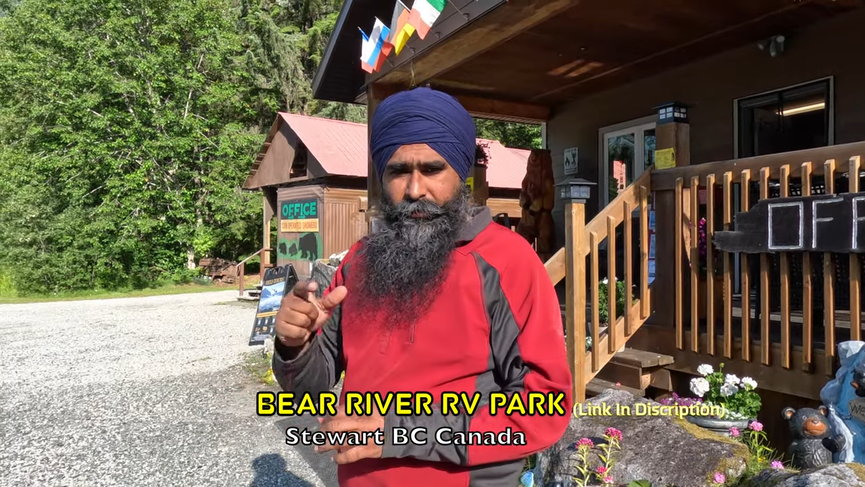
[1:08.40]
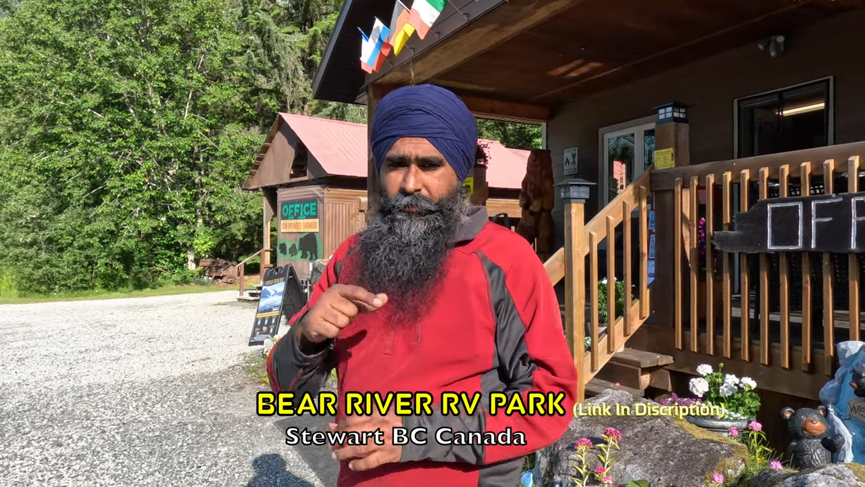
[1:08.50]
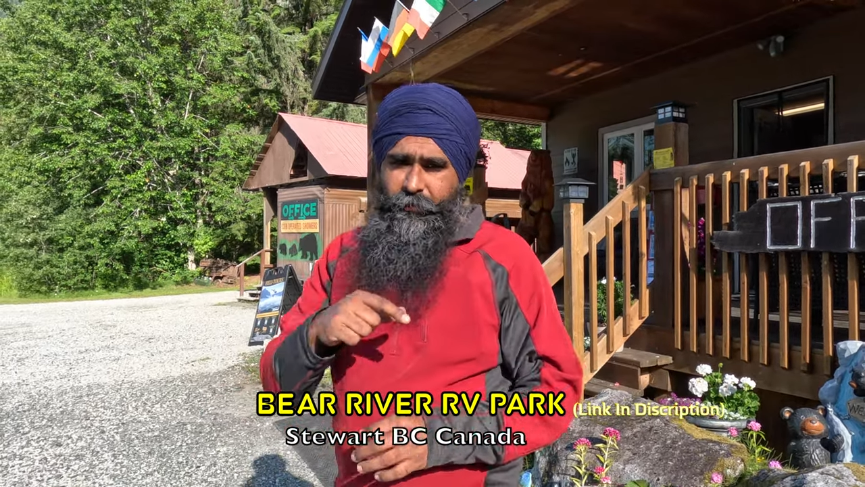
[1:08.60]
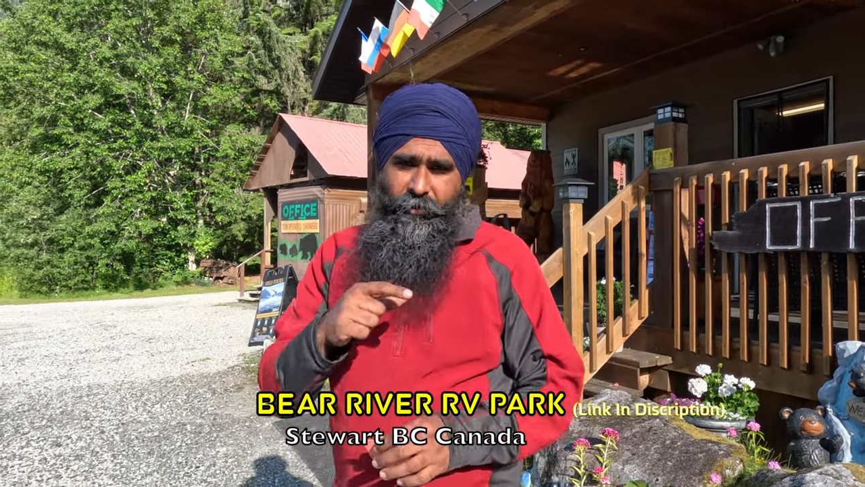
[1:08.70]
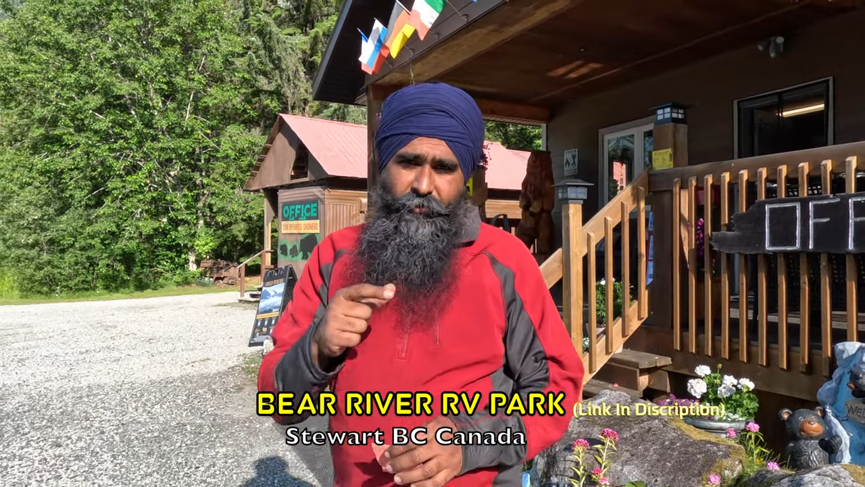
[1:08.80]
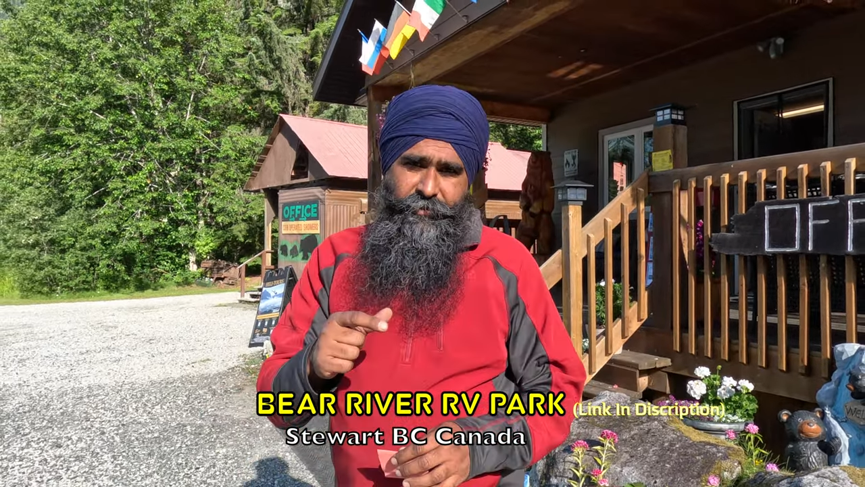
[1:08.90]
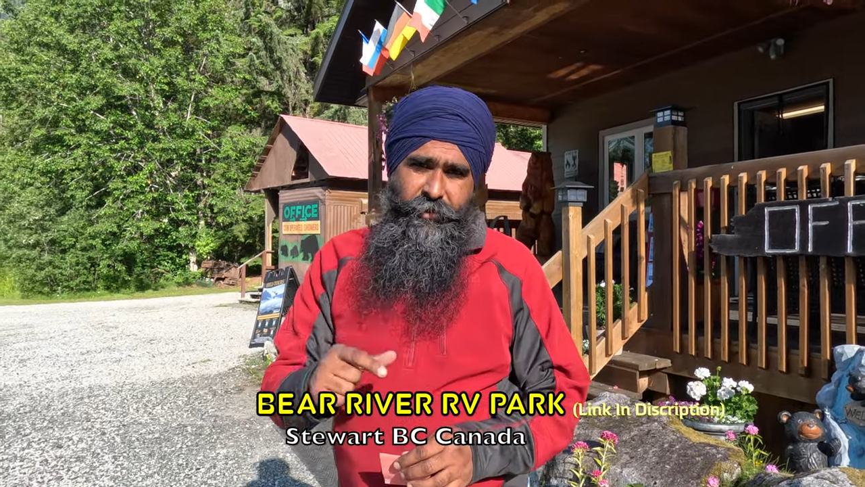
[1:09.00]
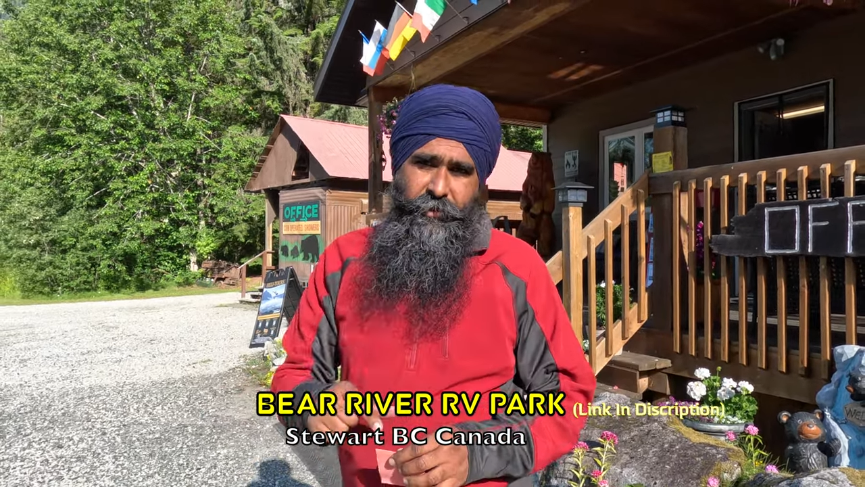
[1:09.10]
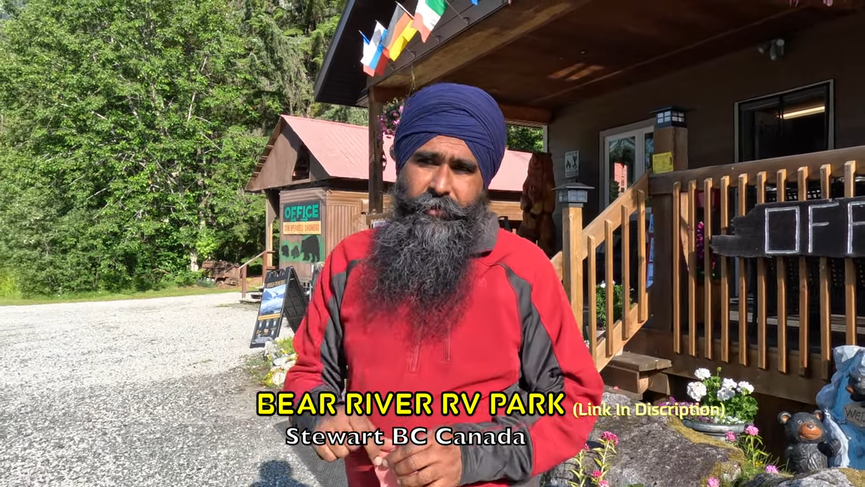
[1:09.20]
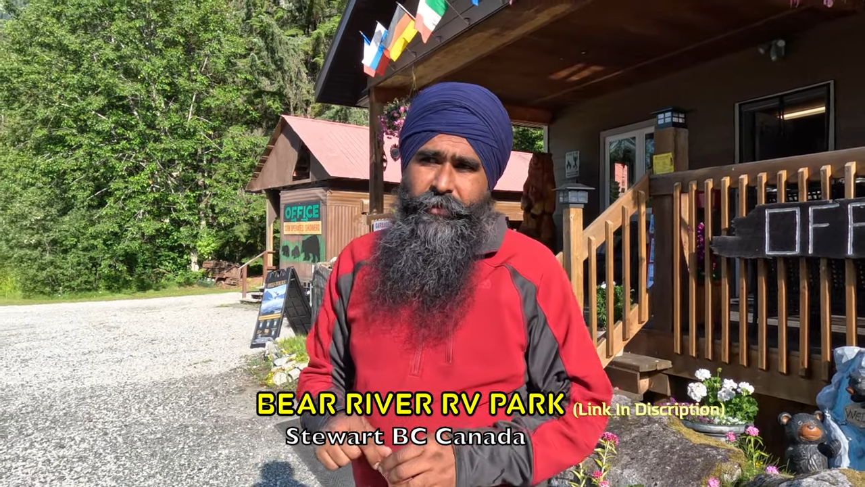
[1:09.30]
uh, RV
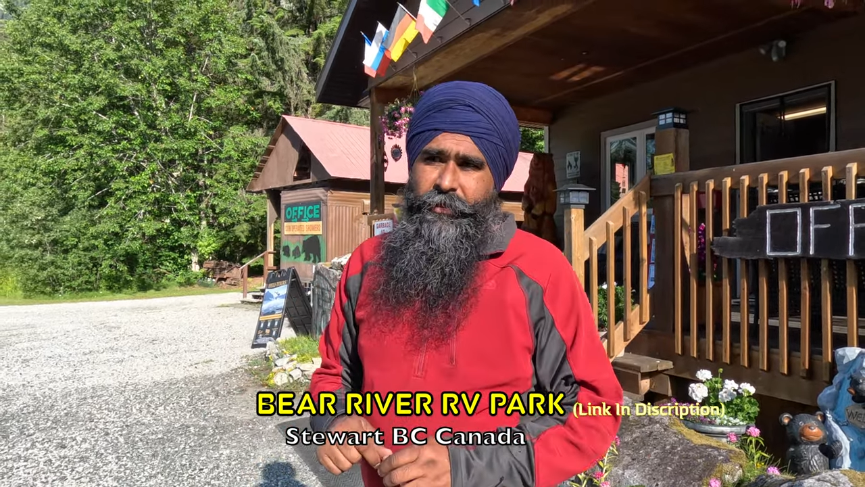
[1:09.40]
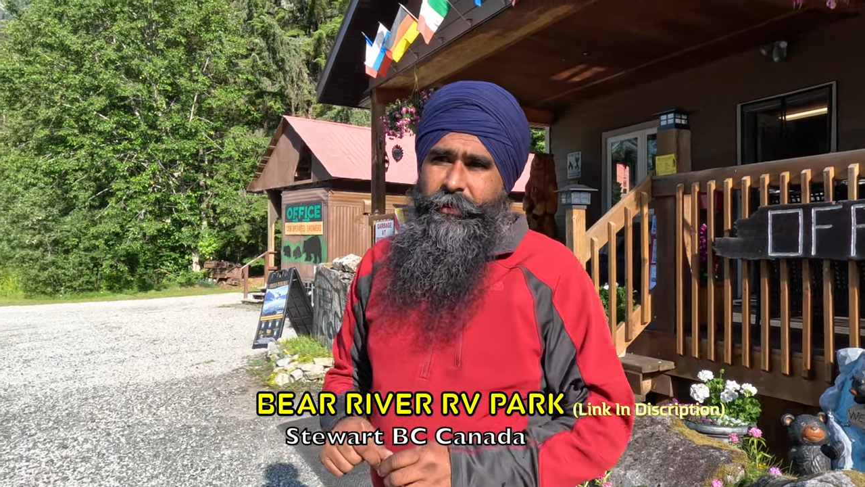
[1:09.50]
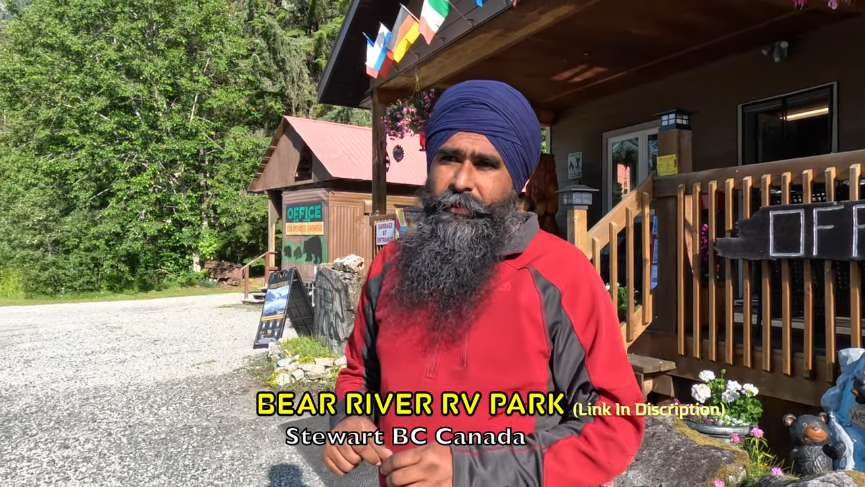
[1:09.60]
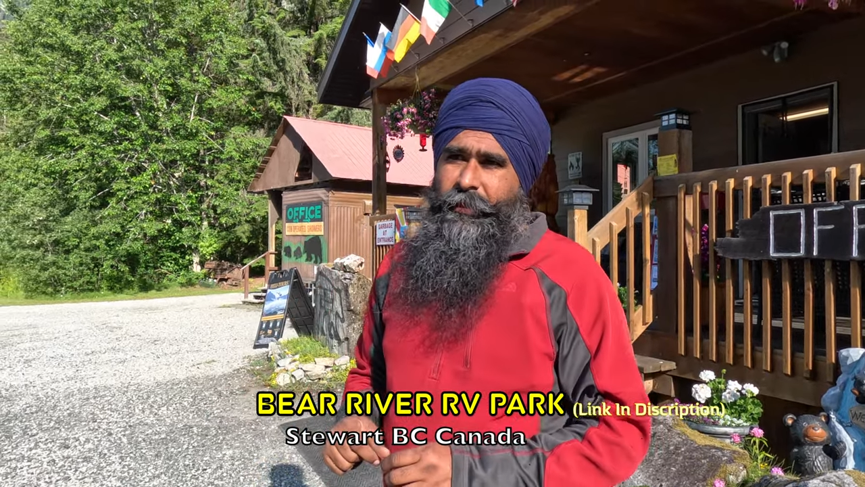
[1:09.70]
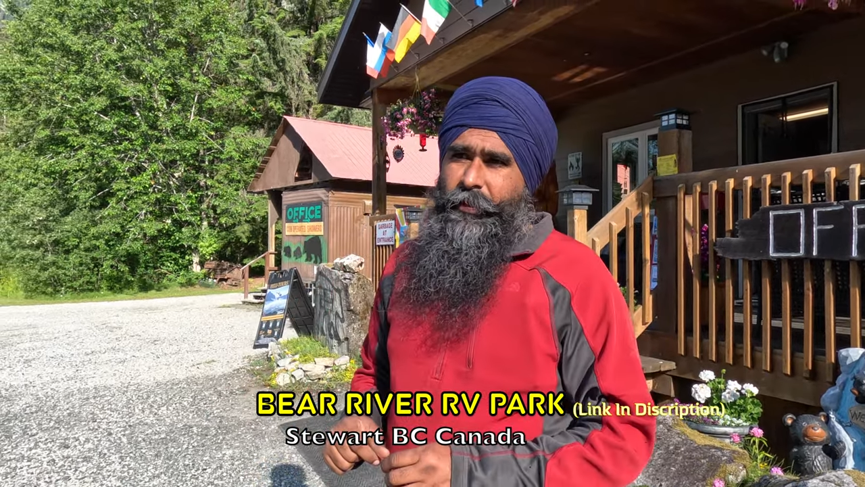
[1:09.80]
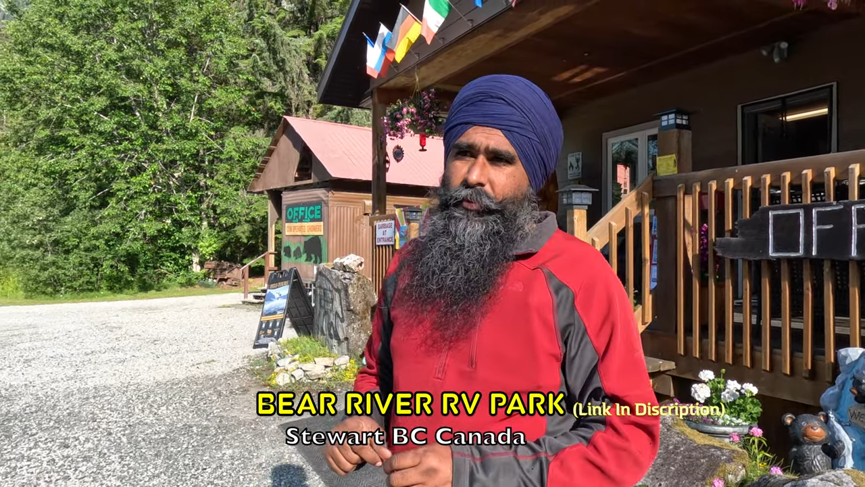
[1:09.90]
site, that